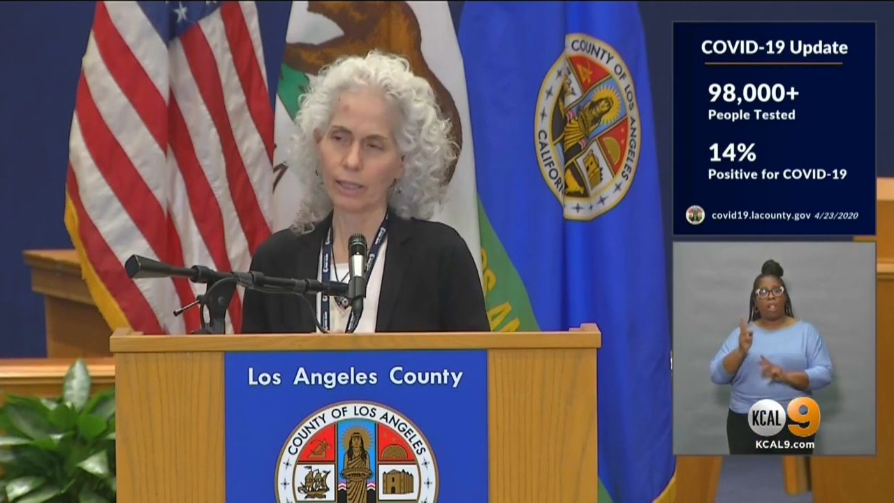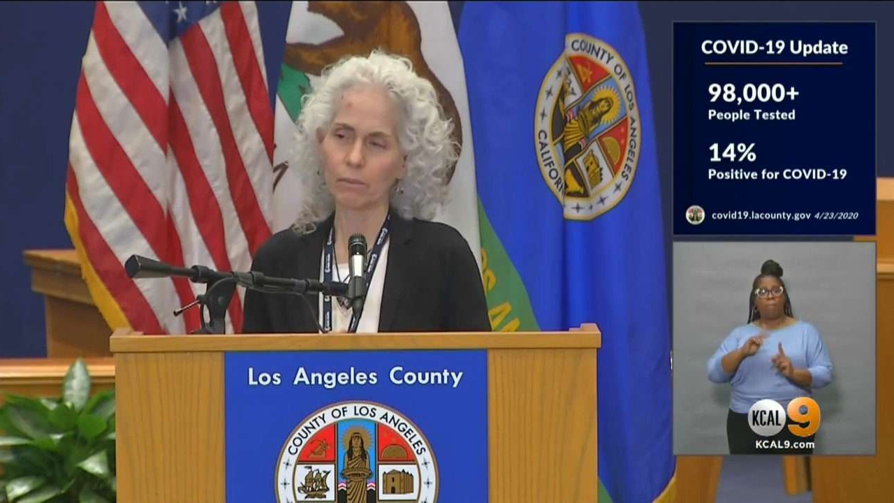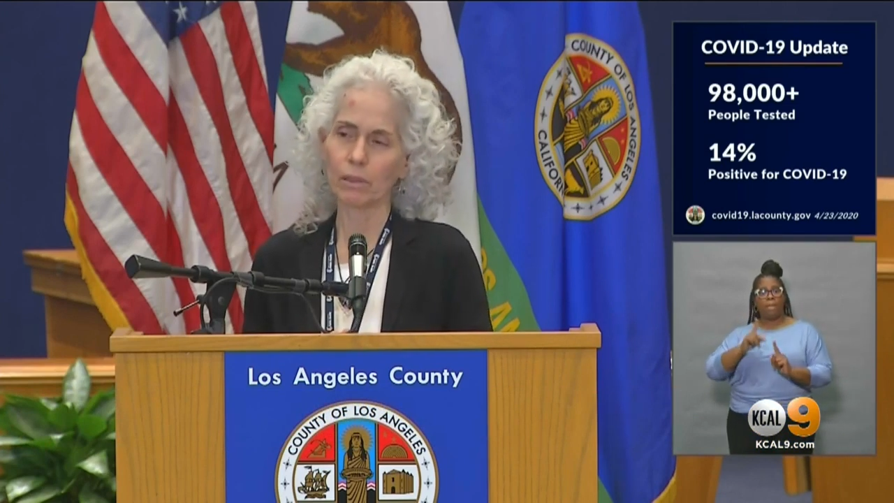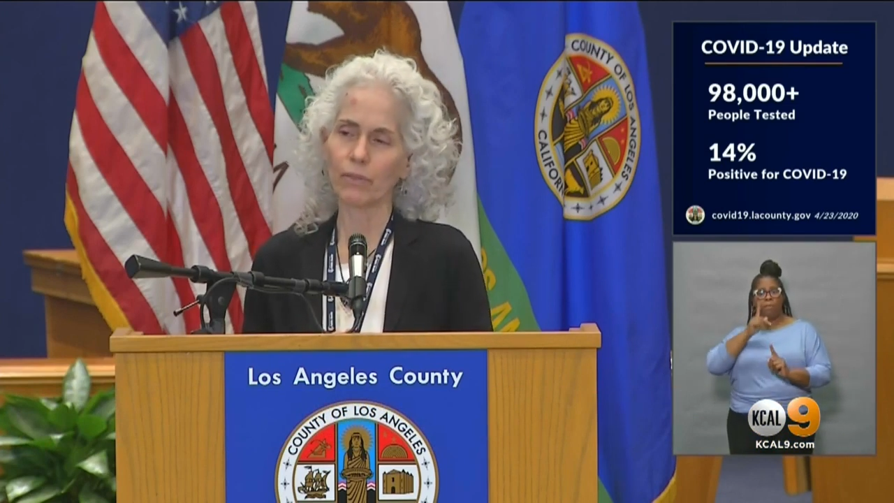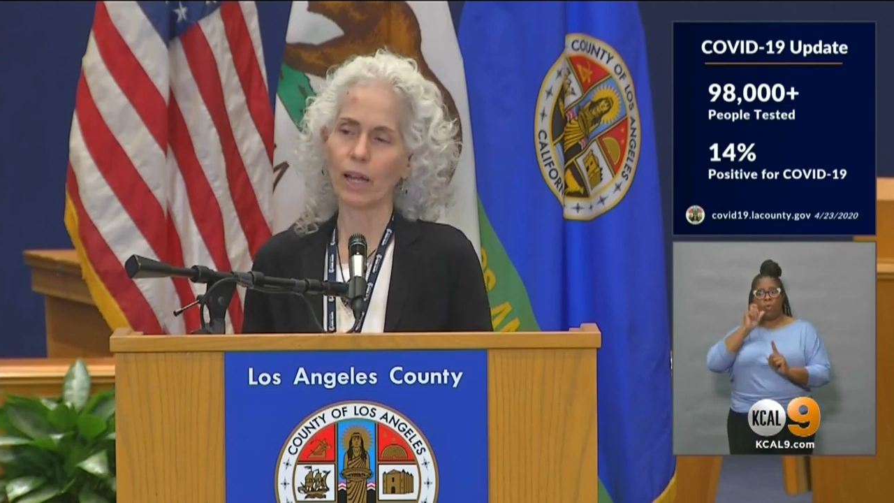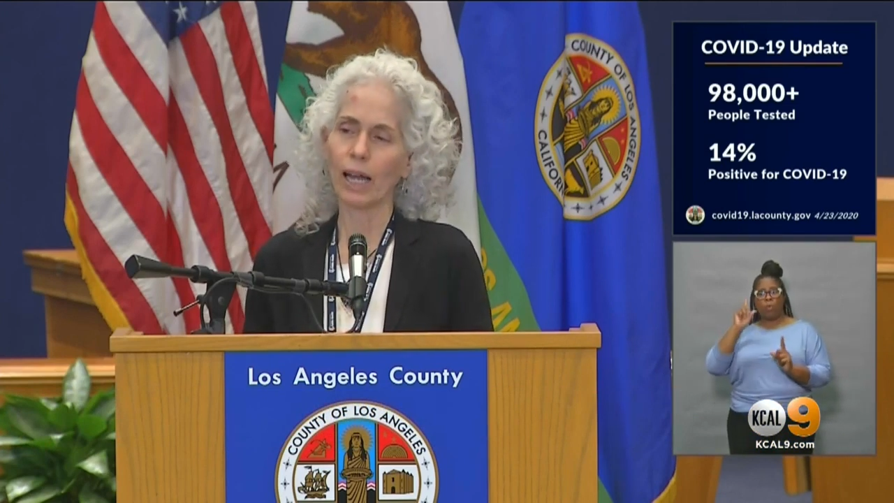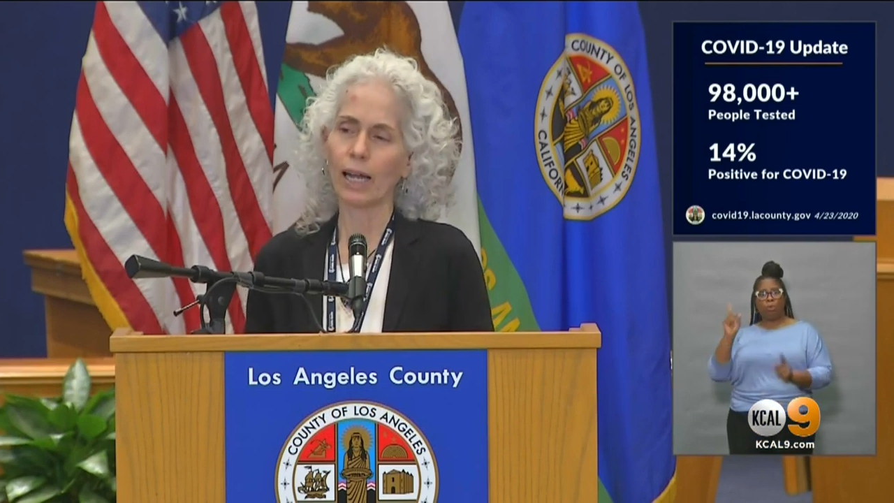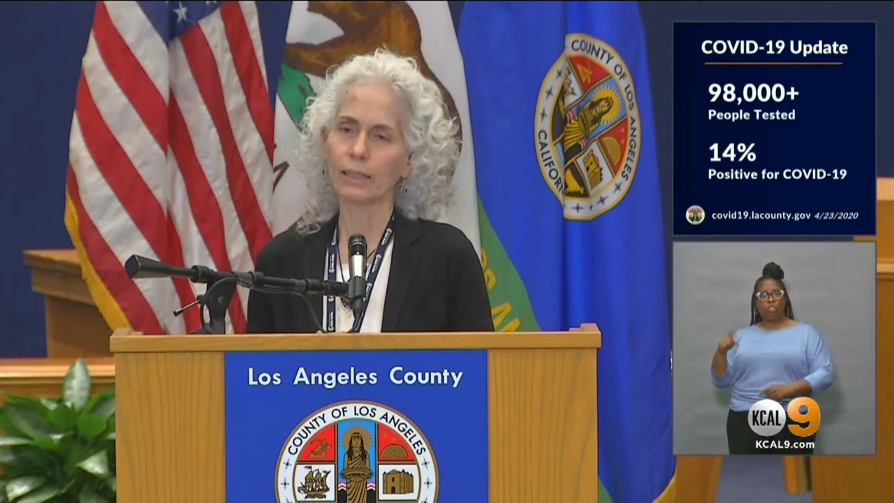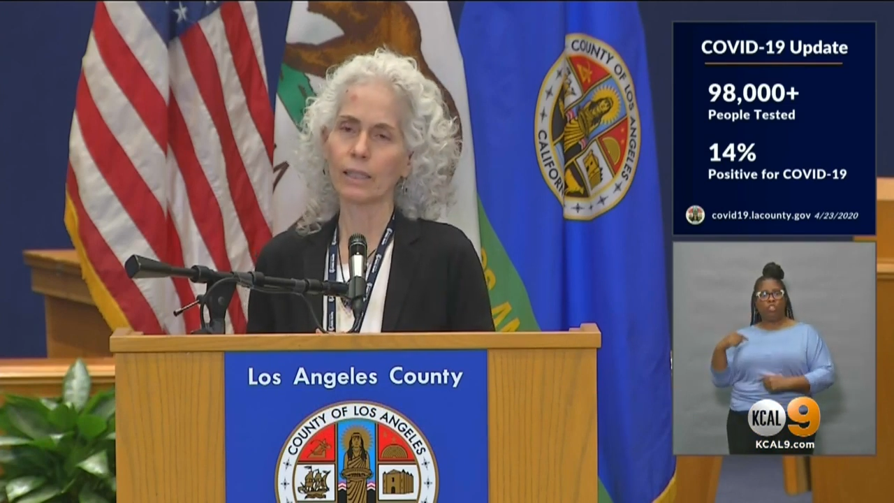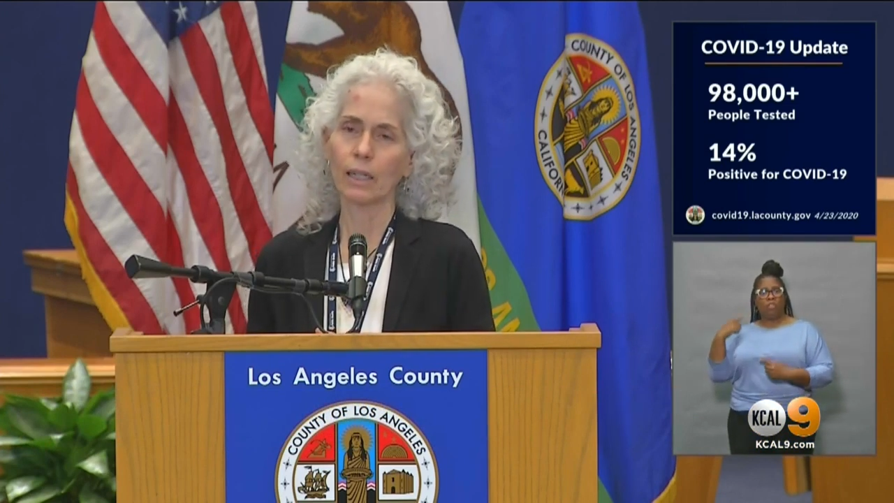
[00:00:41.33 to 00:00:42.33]
that we've
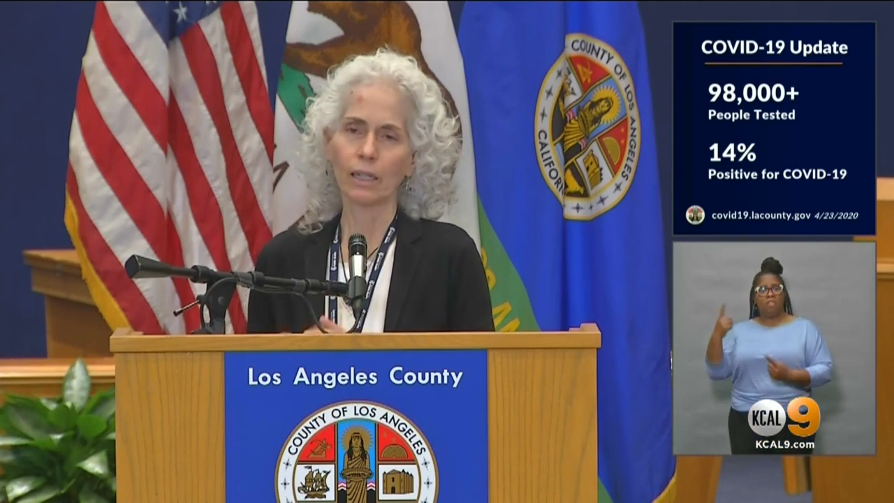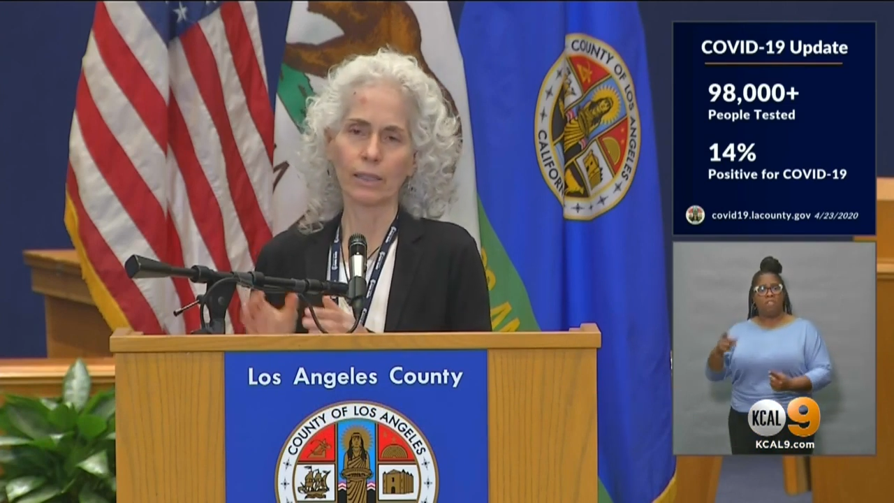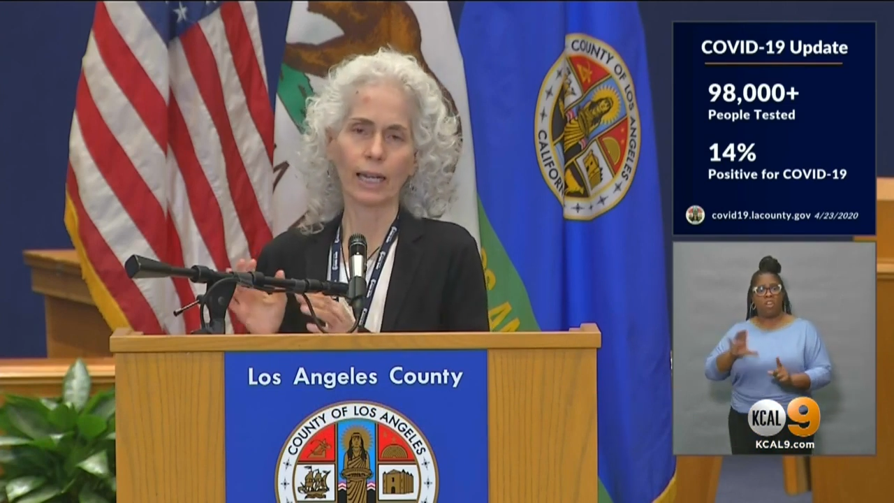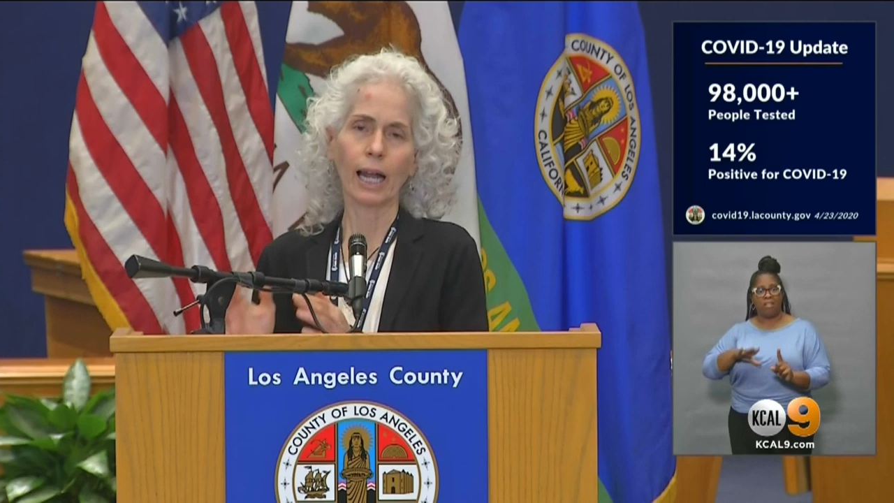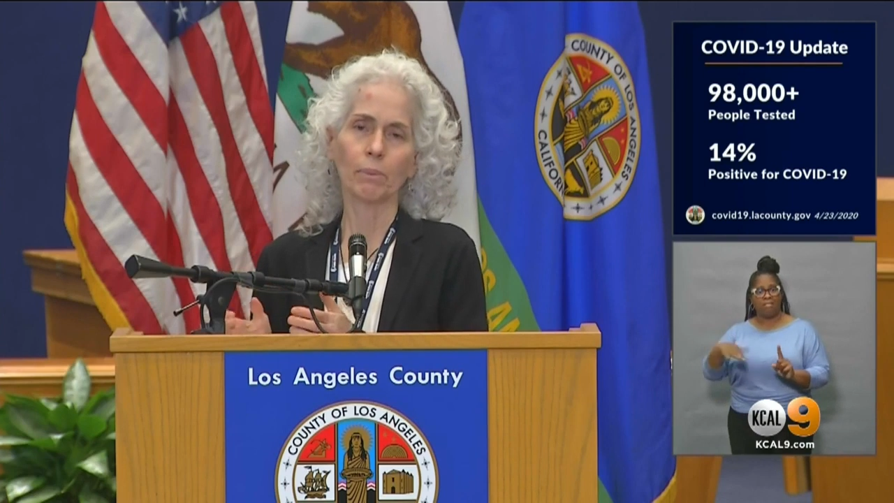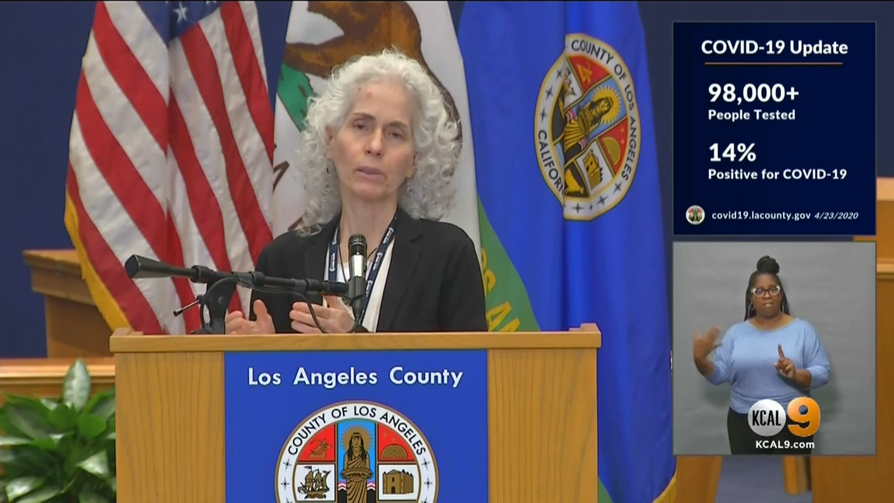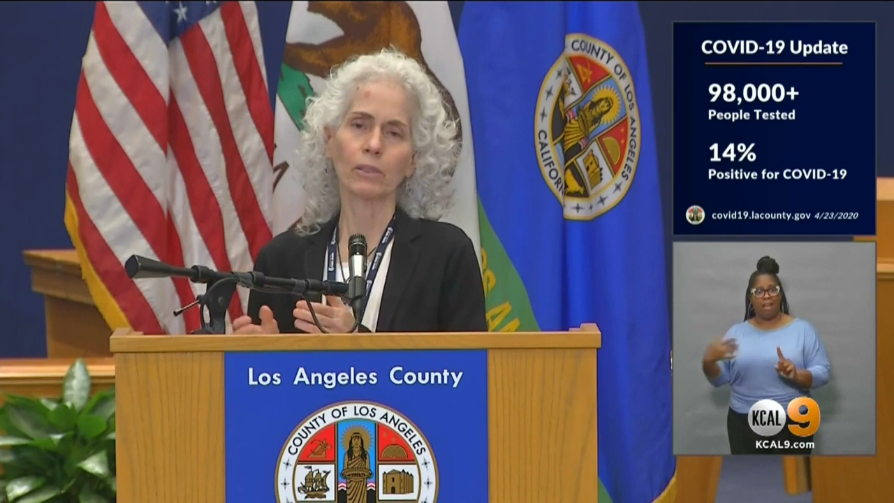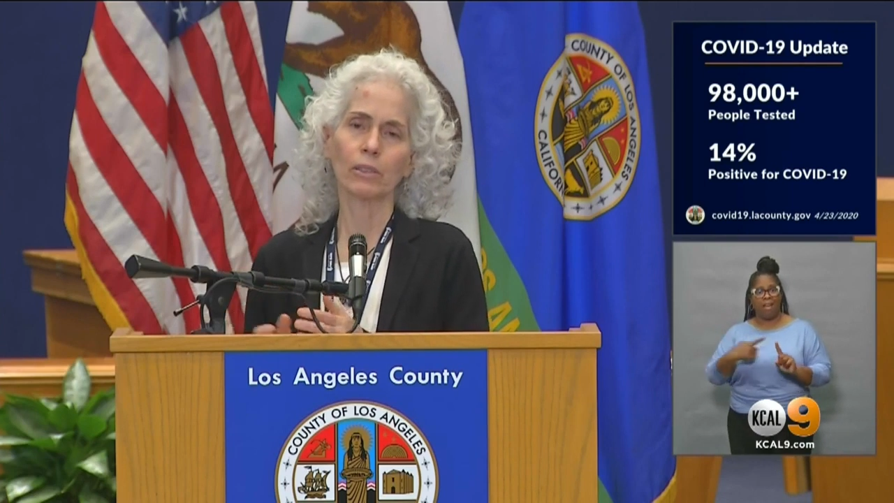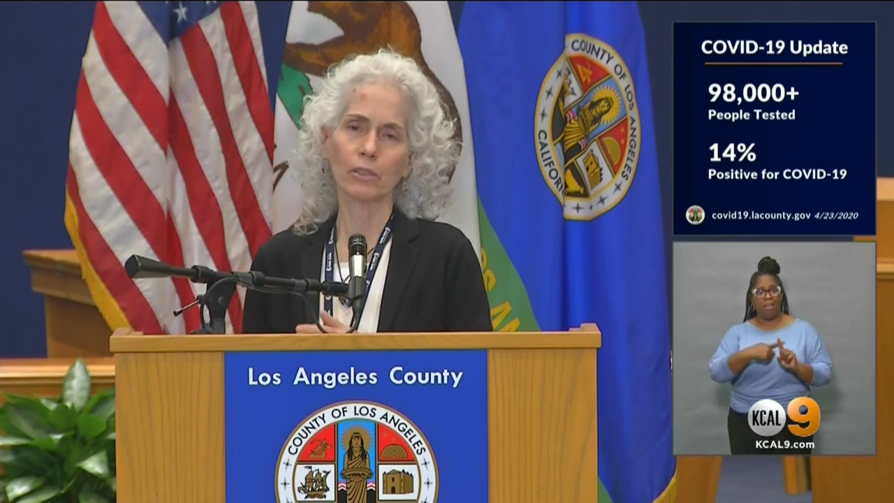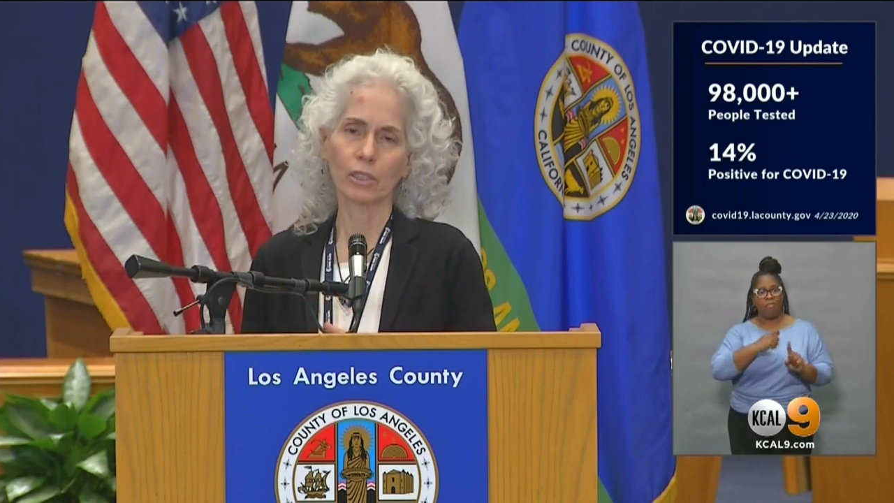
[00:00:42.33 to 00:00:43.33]
had that happened